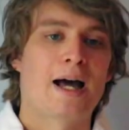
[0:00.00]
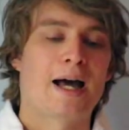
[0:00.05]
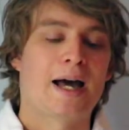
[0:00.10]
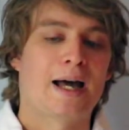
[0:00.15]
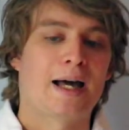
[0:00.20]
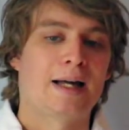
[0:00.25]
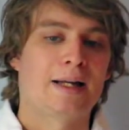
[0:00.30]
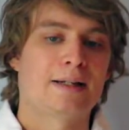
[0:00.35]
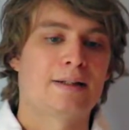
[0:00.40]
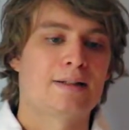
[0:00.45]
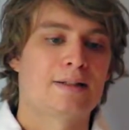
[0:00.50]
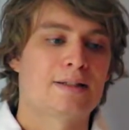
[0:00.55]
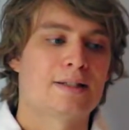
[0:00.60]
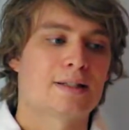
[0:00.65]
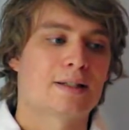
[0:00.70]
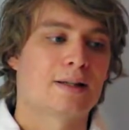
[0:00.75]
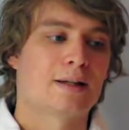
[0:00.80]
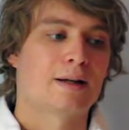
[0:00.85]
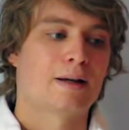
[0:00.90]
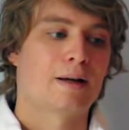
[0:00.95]
And
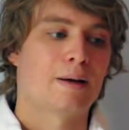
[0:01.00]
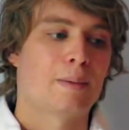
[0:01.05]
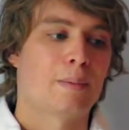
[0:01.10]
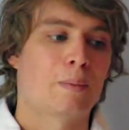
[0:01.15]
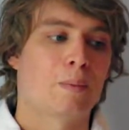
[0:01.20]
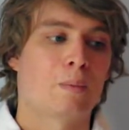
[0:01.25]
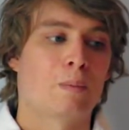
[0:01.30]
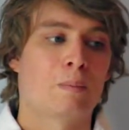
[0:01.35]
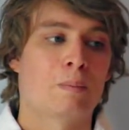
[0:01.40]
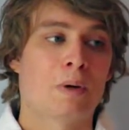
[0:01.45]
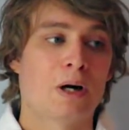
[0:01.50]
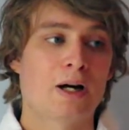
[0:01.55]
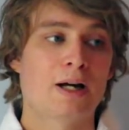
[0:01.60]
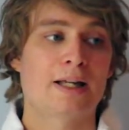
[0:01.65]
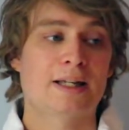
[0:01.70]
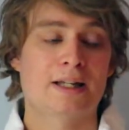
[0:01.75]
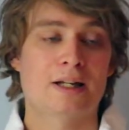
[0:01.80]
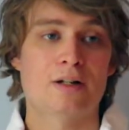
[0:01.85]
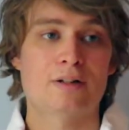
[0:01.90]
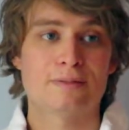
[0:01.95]

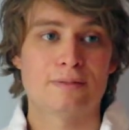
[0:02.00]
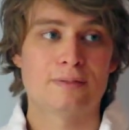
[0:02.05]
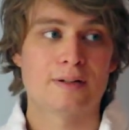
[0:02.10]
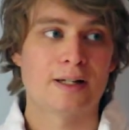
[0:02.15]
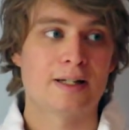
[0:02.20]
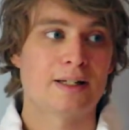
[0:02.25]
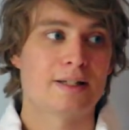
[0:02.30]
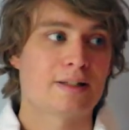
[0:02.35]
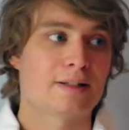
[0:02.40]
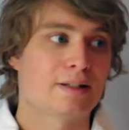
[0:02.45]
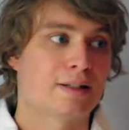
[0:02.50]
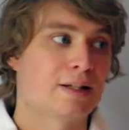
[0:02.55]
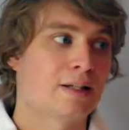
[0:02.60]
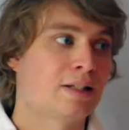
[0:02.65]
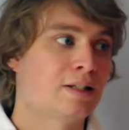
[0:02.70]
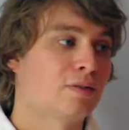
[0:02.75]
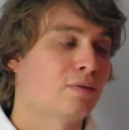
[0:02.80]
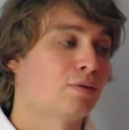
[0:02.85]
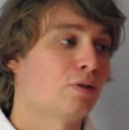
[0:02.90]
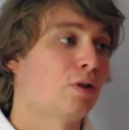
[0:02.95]
my girlfriend
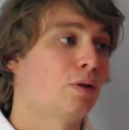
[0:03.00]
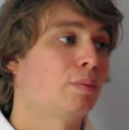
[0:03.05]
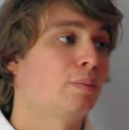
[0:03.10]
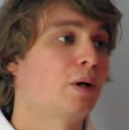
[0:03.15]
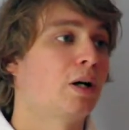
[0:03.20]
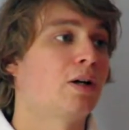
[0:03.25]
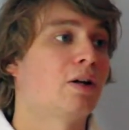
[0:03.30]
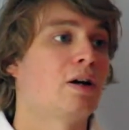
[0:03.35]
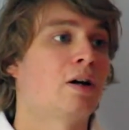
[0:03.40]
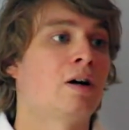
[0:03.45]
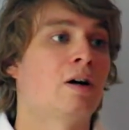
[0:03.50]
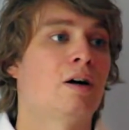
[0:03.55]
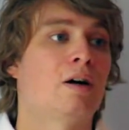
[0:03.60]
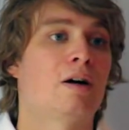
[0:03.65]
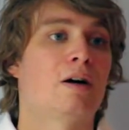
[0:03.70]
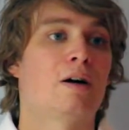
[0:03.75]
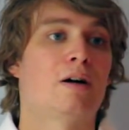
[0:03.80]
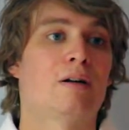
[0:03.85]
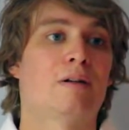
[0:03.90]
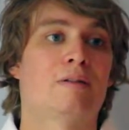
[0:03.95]
is from
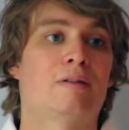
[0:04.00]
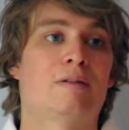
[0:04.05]
uh,